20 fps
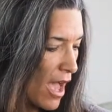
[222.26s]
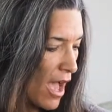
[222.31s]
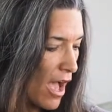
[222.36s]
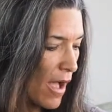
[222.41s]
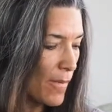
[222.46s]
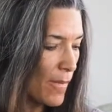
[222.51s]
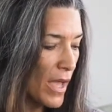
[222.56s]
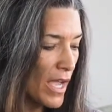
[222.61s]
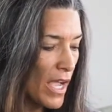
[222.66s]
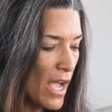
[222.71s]

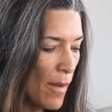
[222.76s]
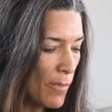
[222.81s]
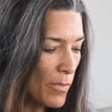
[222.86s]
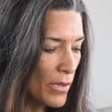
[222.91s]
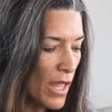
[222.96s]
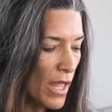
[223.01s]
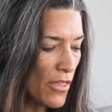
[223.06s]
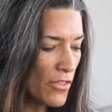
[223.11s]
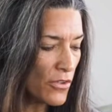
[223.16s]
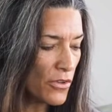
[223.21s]
Um, a
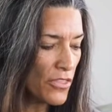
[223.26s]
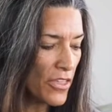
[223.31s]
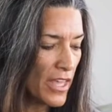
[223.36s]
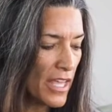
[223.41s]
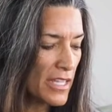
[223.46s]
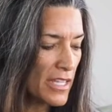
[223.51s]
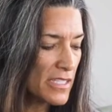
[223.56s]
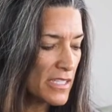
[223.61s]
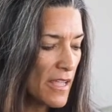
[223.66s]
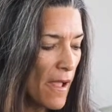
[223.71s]
couple other
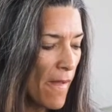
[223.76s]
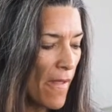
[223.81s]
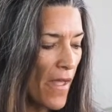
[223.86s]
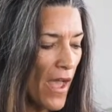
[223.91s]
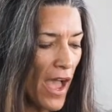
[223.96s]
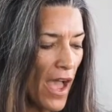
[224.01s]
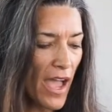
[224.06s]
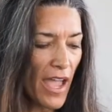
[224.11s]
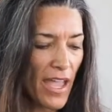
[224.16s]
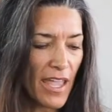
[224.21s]
things.
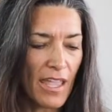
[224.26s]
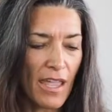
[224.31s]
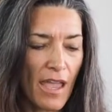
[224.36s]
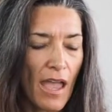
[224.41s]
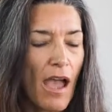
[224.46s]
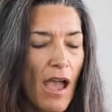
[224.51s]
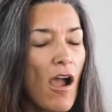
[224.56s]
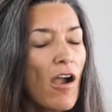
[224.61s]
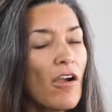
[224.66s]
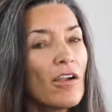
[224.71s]
I
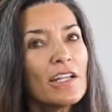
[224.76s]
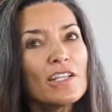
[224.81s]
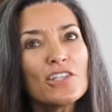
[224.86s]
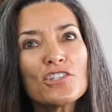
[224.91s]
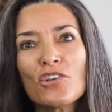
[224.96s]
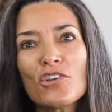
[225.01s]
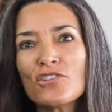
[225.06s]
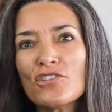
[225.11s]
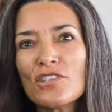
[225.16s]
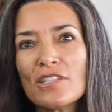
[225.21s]
already
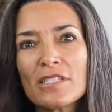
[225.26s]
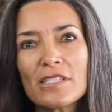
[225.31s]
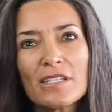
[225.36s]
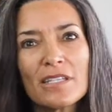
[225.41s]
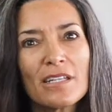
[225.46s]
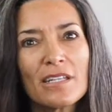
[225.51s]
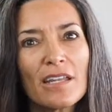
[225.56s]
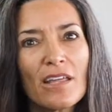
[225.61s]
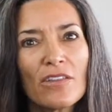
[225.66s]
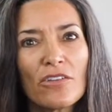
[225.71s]
told you this in
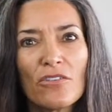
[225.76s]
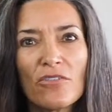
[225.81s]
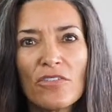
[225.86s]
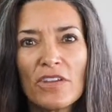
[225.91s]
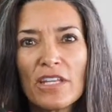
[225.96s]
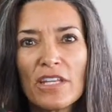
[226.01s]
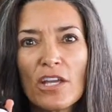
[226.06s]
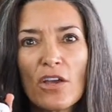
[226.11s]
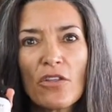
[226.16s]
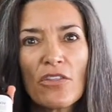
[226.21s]
another
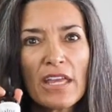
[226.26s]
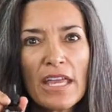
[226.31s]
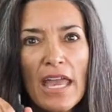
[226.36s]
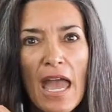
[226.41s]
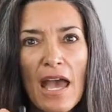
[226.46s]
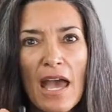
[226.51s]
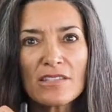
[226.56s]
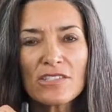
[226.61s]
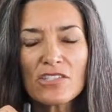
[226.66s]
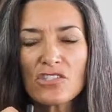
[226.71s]
video, the
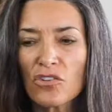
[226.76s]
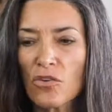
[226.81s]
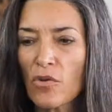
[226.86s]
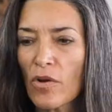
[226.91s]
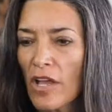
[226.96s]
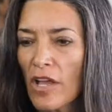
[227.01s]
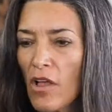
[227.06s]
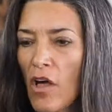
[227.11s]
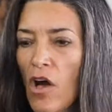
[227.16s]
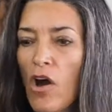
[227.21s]
castor
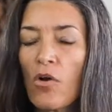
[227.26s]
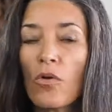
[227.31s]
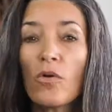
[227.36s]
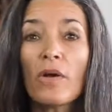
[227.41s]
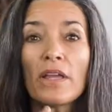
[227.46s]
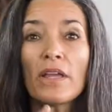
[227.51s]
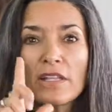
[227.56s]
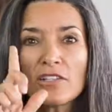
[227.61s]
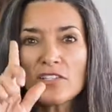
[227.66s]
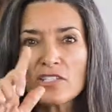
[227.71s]
oil. Oh,
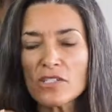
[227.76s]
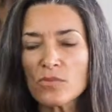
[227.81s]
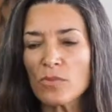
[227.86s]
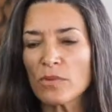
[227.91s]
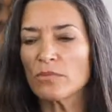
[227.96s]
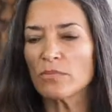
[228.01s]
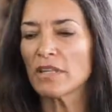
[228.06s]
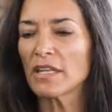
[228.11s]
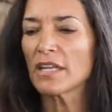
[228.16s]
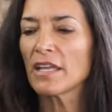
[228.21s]
in just
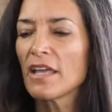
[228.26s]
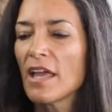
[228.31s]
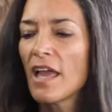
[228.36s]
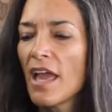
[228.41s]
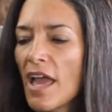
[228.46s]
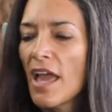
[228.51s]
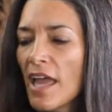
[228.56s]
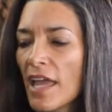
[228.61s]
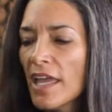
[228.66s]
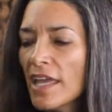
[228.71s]
one minute.
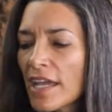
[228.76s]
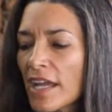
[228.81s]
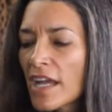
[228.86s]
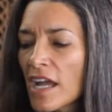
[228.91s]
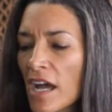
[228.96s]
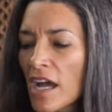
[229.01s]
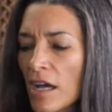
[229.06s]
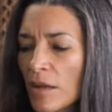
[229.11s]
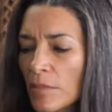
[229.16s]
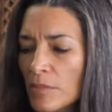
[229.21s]
It
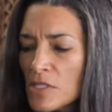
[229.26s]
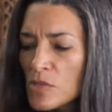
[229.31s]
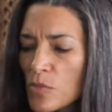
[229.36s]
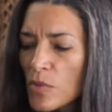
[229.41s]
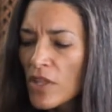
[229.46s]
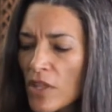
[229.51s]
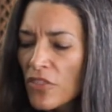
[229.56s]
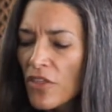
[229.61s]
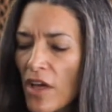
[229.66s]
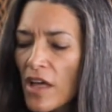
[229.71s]
comes
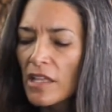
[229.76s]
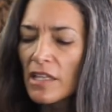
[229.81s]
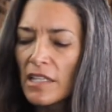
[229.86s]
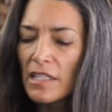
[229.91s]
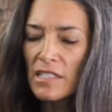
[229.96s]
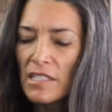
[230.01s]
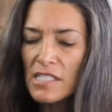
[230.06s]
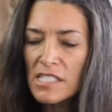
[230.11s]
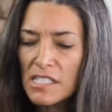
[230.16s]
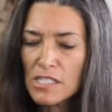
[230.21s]
with a
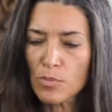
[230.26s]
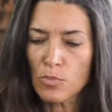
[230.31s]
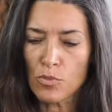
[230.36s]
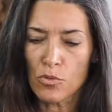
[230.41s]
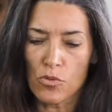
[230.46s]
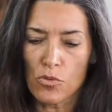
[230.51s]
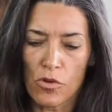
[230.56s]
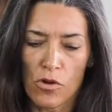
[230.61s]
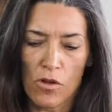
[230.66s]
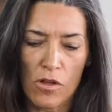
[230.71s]
little
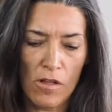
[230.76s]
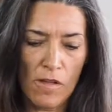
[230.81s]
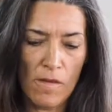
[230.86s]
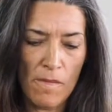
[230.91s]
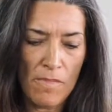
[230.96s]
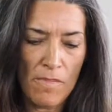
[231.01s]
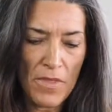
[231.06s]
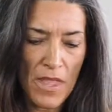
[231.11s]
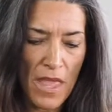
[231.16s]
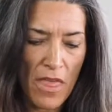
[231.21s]

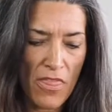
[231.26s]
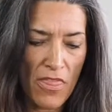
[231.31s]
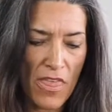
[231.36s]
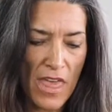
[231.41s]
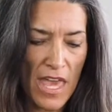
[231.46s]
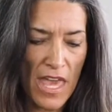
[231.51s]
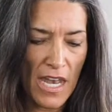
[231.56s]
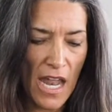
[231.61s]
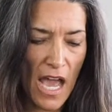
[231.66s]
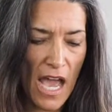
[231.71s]
spool
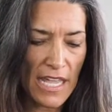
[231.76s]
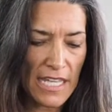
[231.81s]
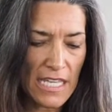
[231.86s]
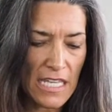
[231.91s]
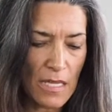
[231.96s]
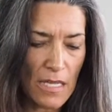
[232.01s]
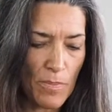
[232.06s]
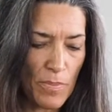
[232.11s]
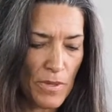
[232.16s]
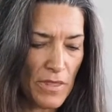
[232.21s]
that I
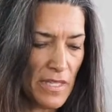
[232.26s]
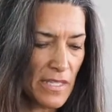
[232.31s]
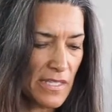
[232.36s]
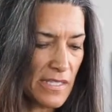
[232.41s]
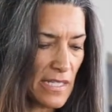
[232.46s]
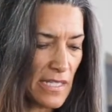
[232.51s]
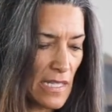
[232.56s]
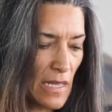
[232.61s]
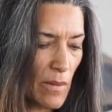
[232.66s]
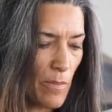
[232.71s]
keep in
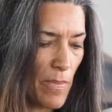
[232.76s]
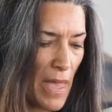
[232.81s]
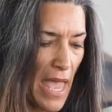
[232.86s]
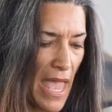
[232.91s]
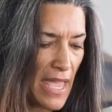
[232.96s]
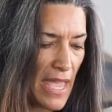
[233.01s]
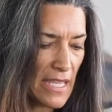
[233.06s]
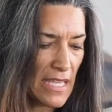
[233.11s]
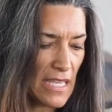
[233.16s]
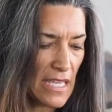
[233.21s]
this little
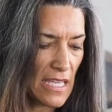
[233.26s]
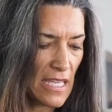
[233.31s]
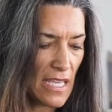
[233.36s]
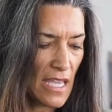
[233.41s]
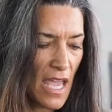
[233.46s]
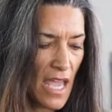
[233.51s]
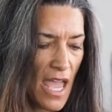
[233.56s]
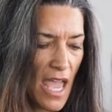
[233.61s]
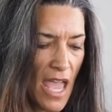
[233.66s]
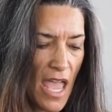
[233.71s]
baggie,
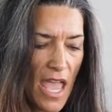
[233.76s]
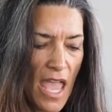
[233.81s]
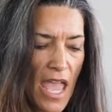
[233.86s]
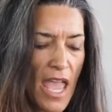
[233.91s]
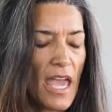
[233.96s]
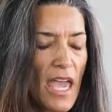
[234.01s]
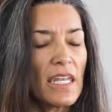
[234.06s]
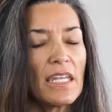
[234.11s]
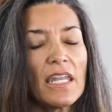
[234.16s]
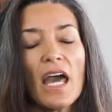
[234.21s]

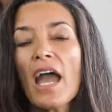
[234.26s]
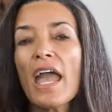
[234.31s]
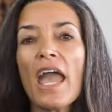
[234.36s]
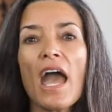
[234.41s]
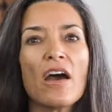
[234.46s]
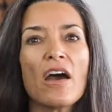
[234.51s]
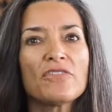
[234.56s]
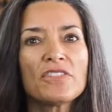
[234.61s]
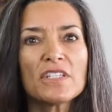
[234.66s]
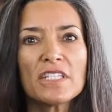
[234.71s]
and I
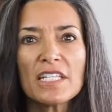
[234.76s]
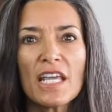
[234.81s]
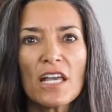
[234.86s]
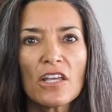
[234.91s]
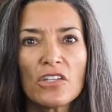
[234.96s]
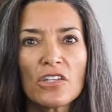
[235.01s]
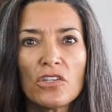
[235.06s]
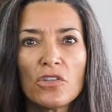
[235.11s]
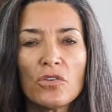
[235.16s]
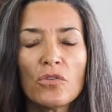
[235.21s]
have to tell
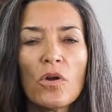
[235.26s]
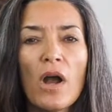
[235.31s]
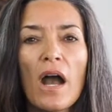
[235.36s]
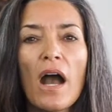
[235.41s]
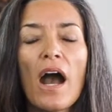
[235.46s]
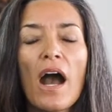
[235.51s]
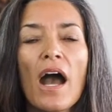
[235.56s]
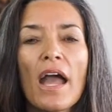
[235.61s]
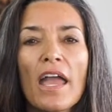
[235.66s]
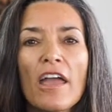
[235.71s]
you,
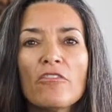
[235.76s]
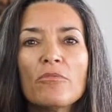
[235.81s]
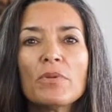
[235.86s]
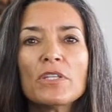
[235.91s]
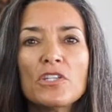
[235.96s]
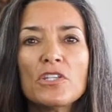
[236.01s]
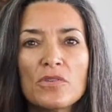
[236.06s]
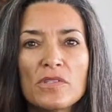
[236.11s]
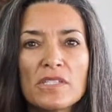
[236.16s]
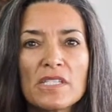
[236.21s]
I have
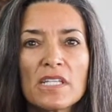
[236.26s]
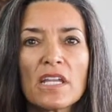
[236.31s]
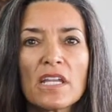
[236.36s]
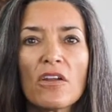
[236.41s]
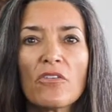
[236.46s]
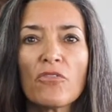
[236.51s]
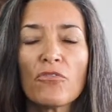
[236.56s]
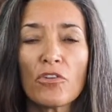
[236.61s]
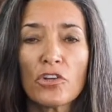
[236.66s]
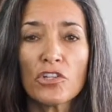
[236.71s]
been using
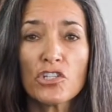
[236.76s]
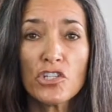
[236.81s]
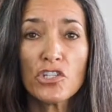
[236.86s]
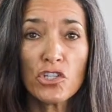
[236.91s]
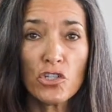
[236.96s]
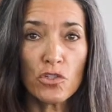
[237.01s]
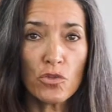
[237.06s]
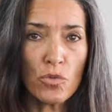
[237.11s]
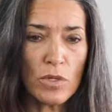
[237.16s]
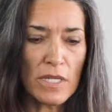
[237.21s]
it for
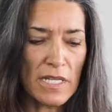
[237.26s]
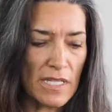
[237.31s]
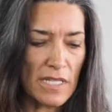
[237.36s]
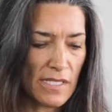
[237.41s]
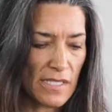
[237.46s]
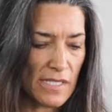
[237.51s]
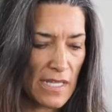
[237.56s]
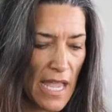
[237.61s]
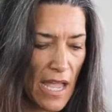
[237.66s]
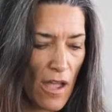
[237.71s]
two
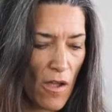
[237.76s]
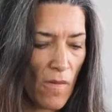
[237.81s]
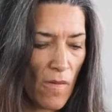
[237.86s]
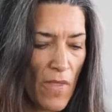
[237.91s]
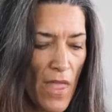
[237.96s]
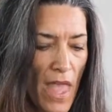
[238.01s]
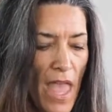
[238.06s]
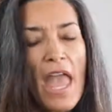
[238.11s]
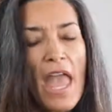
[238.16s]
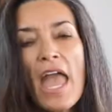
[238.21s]
weeks now,
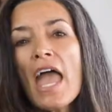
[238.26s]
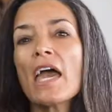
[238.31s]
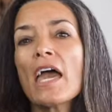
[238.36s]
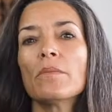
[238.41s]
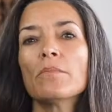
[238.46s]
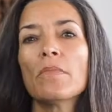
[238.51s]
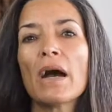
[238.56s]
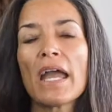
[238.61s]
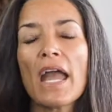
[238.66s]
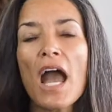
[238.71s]

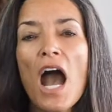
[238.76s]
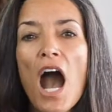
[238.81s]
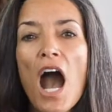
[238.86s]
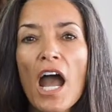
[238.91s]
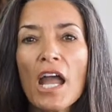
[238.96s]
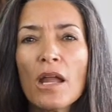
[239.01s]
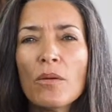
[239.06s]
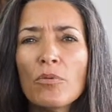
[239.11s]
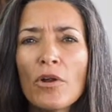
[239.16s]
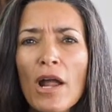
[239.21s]
and my
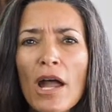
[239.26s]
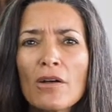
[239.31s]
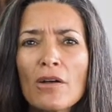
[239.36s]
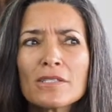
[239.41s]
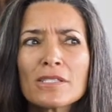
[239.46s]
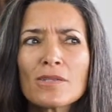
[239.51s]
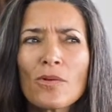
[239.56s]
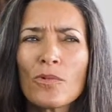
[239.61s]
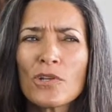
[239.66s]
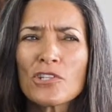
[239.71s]

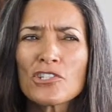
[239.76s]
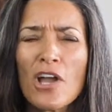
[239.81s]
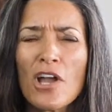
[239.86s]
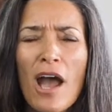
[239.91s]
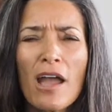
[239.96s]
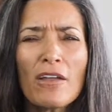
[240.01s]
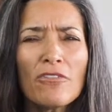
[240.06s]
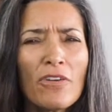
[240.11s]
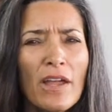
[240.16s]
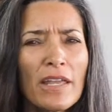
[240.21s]
eyebrows, which
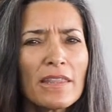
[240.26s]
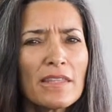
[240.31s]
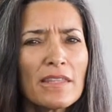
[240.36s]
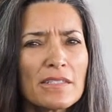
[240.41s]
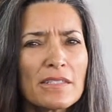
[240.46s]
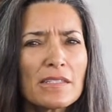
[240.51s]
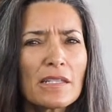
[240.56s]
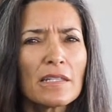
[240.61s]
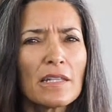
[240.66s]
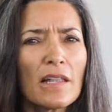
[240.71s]
I find
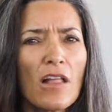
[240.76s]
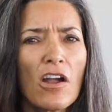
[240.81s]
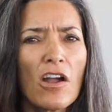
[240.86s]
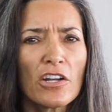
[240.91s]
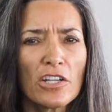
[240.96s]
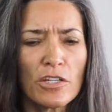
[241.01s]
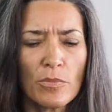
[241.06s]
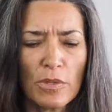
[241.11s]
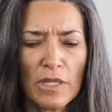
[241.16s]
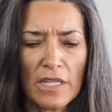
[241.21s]
this a little
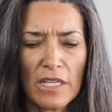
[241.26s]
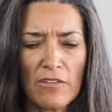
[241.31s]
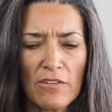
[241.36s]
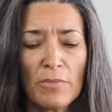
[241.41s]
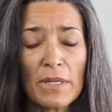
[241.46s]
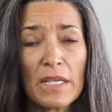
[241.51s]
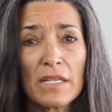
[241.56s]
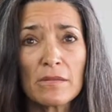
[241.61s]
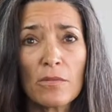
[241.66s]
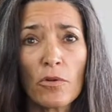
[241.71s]
hard to believe
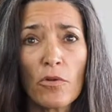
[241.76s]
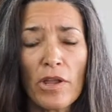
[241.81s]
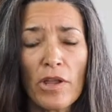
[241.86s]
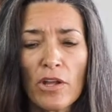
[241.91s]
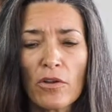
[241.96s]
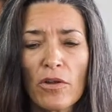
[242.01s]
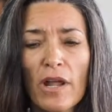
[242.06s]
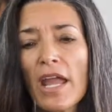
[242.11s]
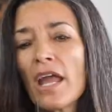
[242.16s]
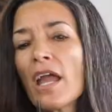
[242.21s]
because I'm going
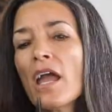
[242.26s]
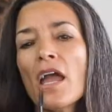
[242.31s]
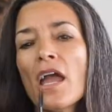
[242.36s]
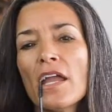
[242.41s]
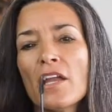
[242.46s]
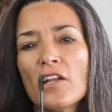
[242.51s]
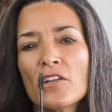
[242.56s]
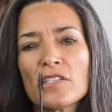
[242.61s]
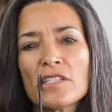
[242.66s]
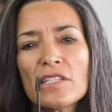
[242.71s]
gray,
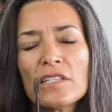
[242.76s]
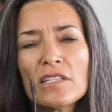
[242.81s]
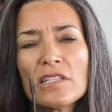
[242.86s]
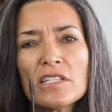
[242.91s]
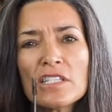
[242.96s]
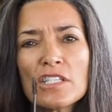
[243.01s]
here's the little